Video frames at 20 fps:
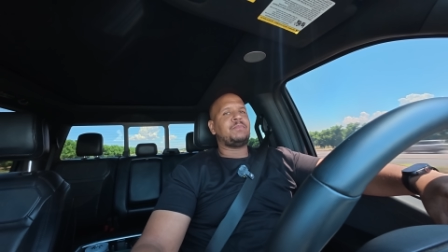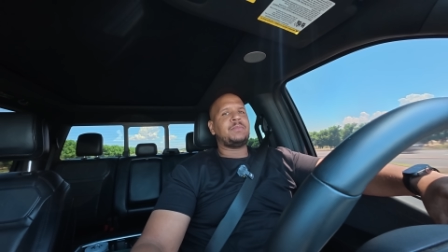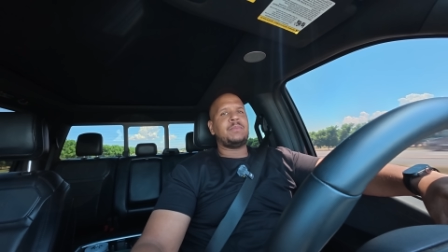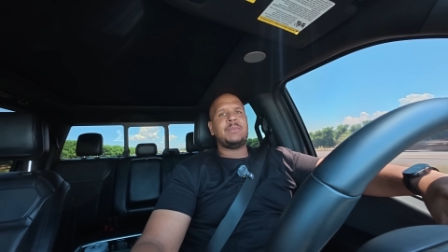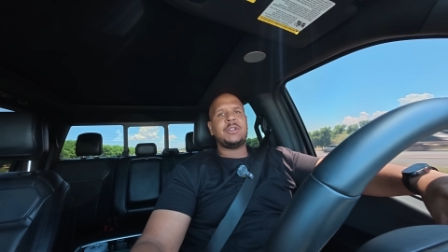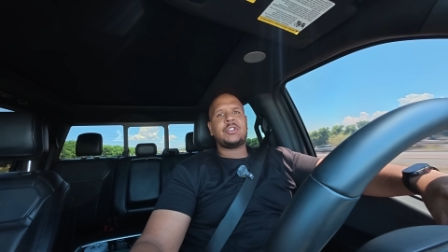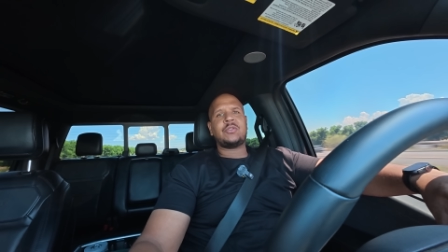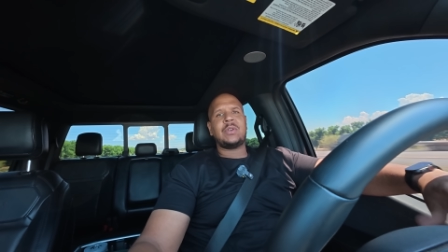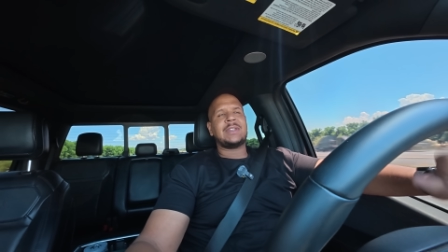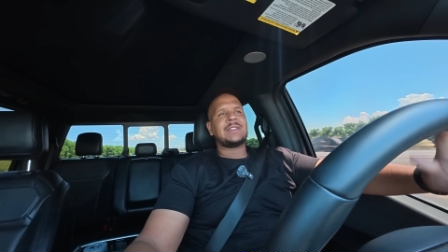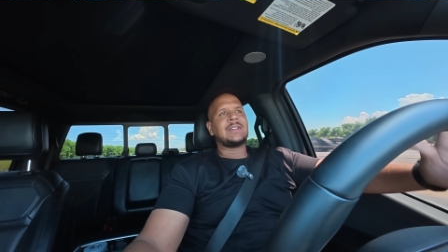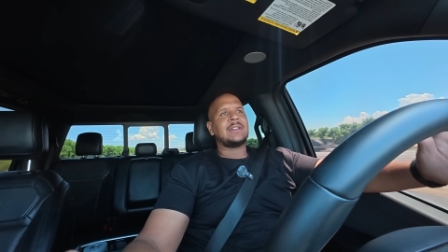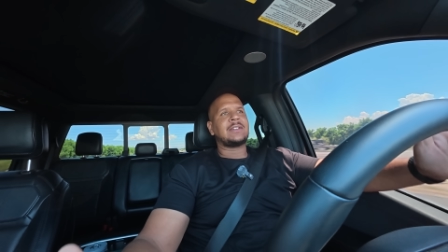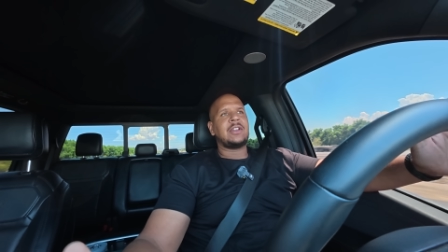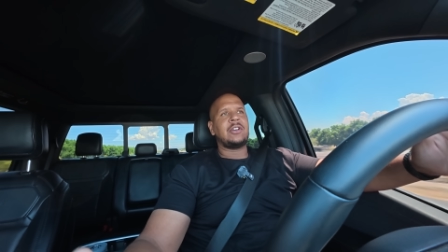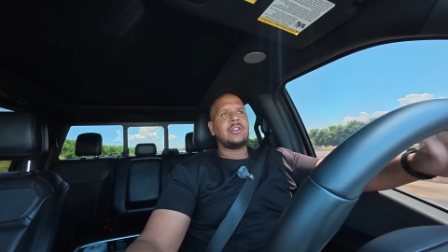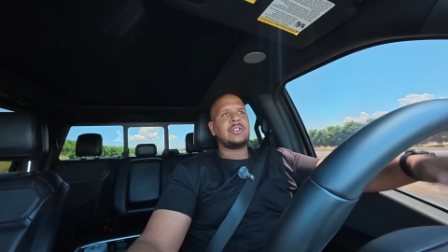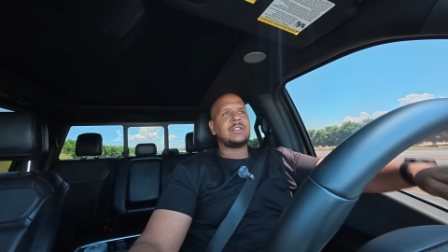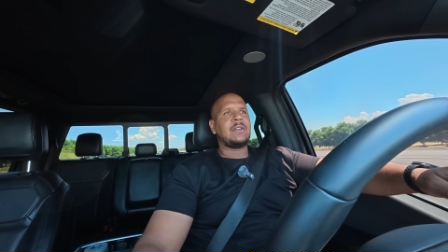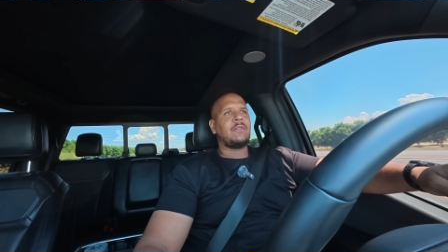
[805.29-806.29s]
between
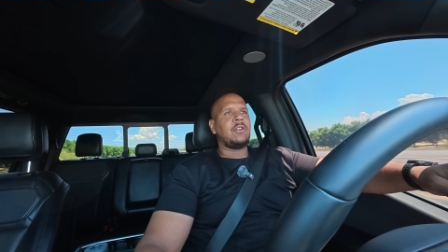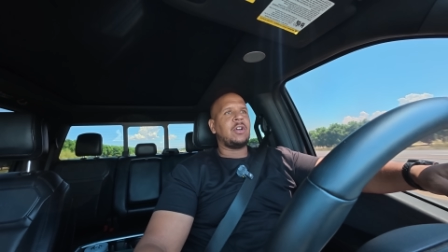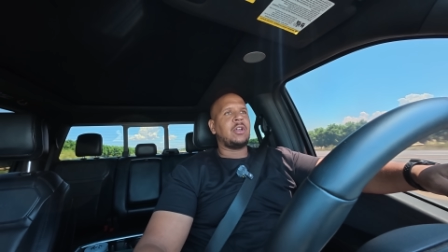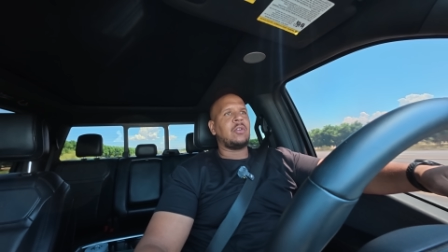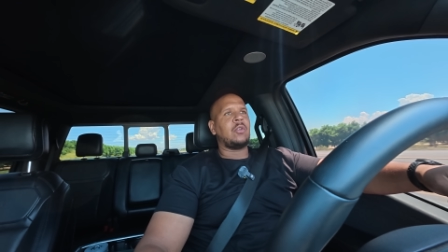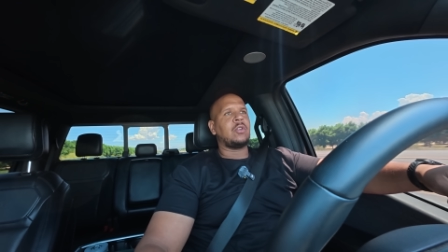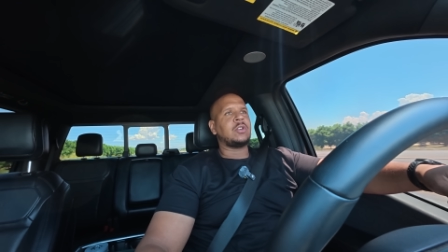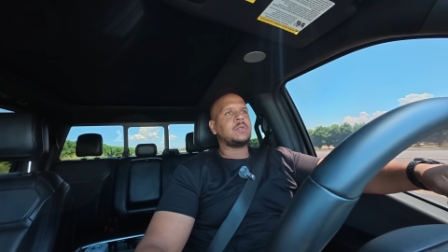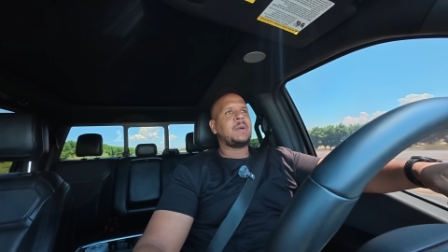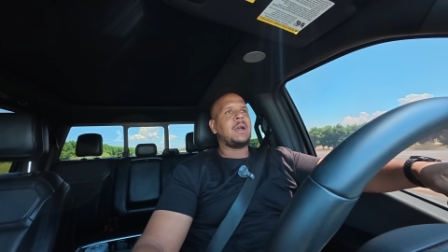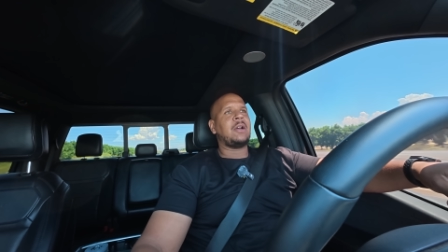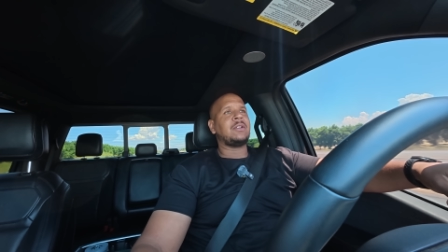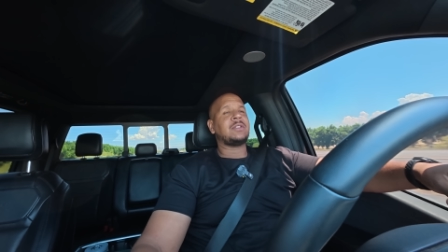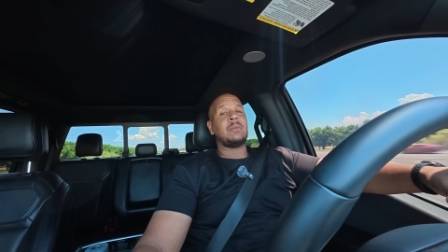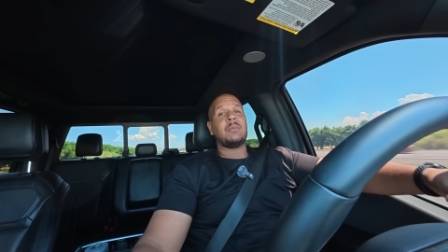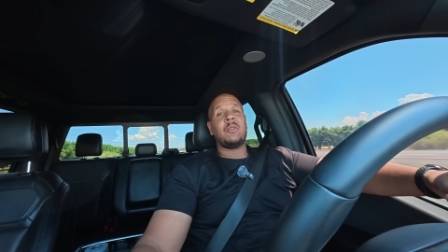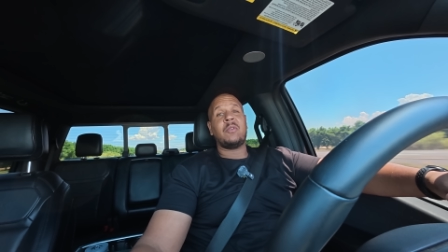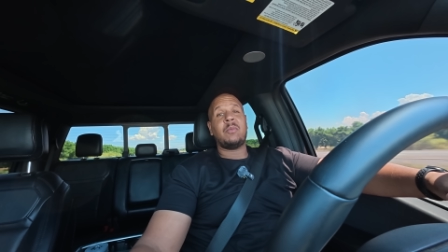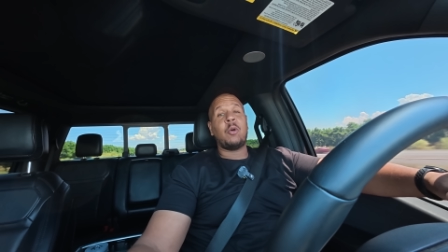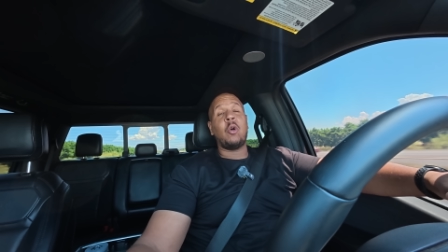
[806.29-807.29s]
600 and 700 horsepower,
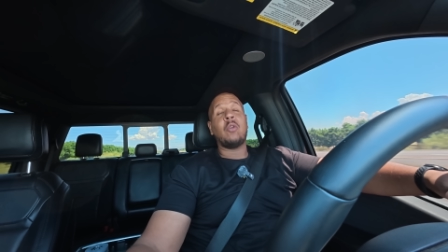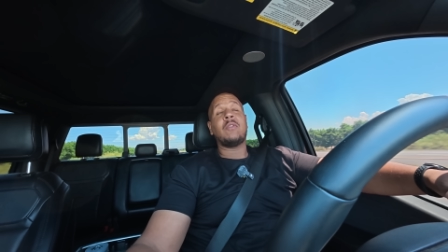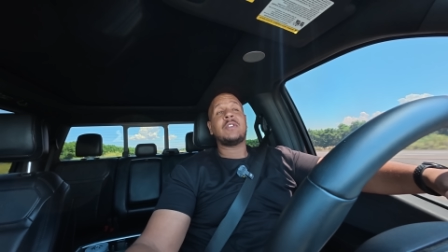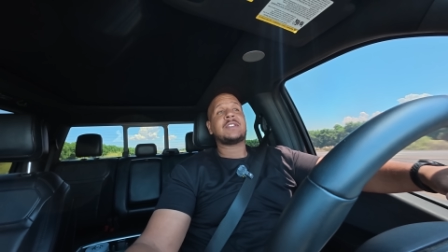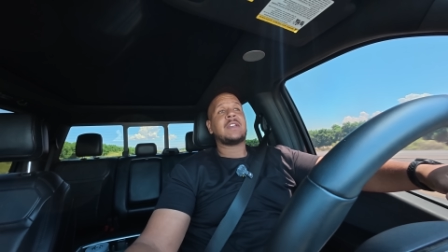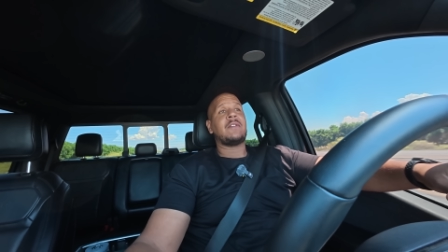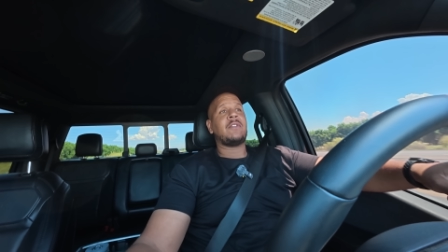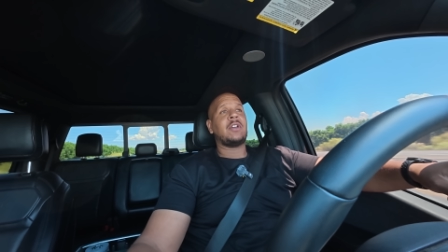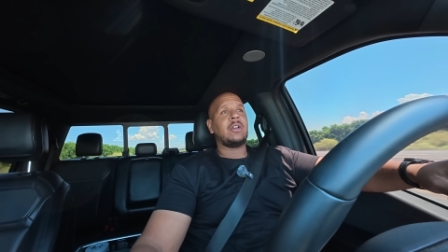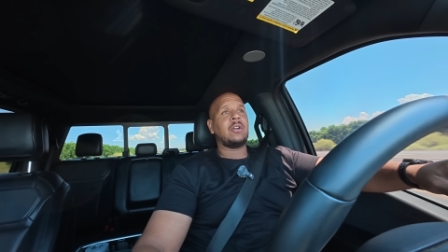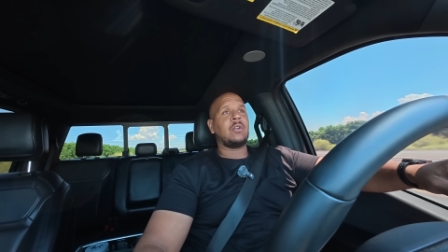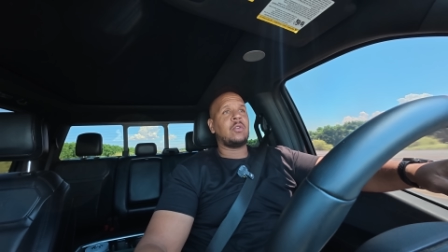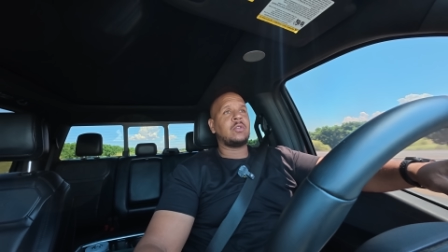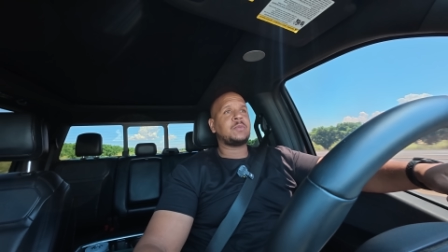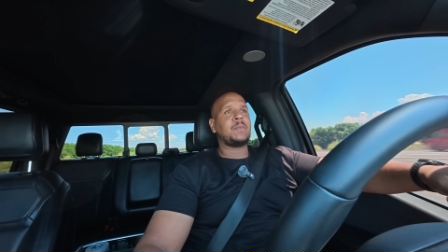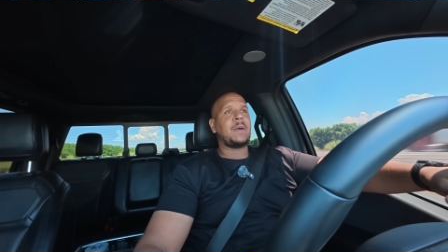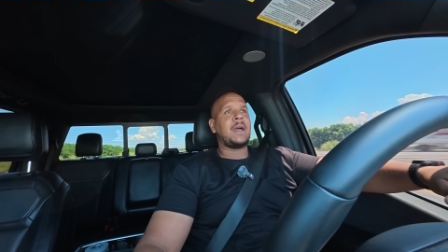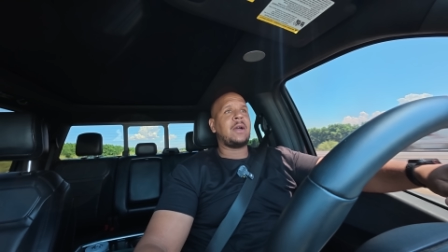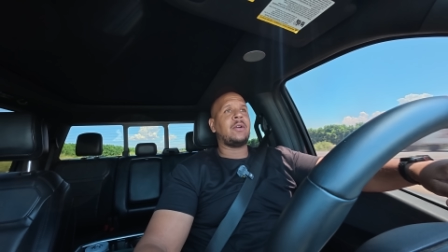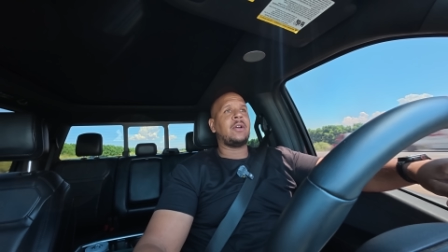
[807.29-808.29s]
some of them over 700
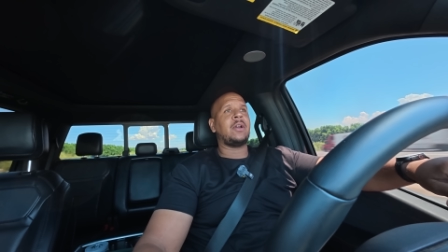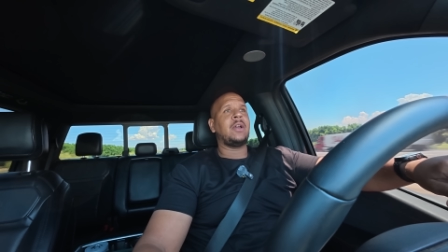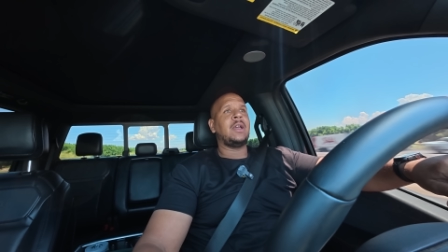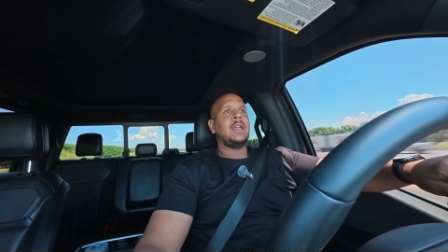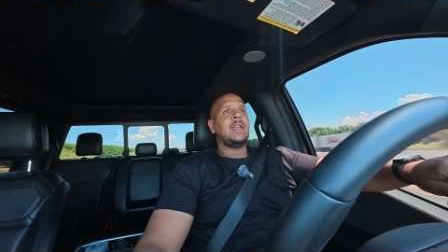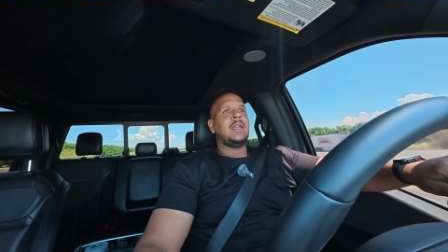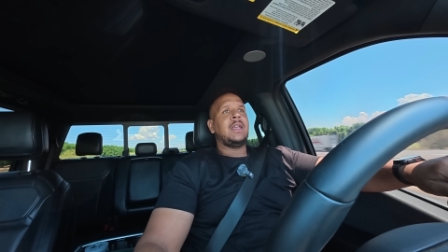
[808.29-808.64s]
horsepower.